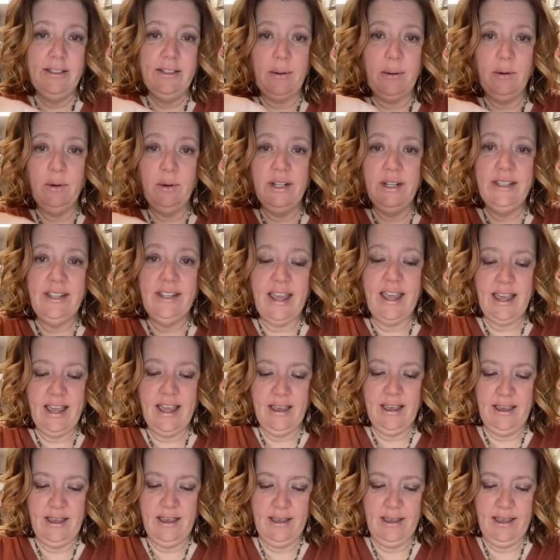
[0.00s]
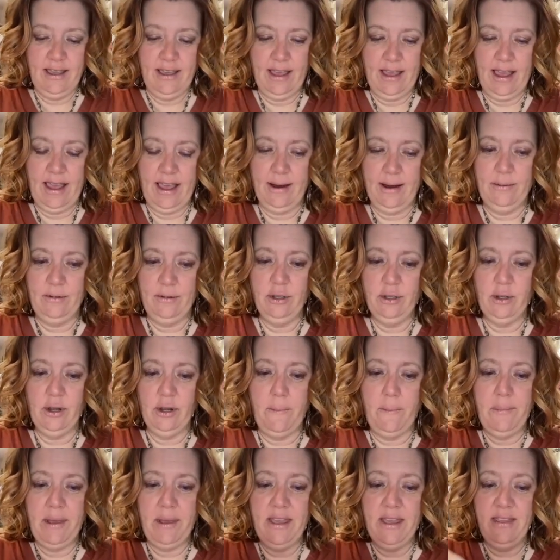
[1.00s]
So I'm going to take, and I'm
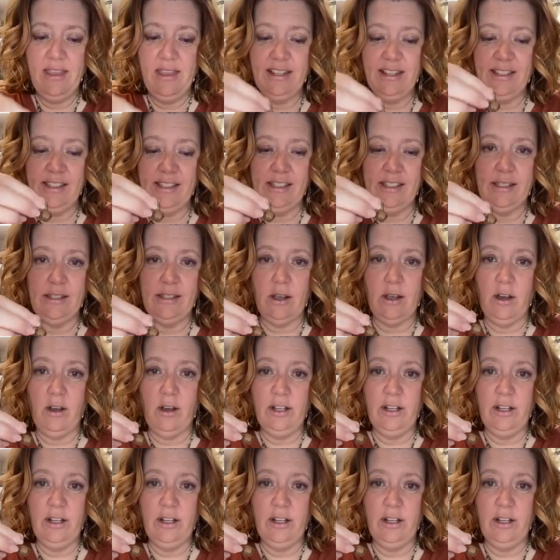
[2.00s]
just going to pin this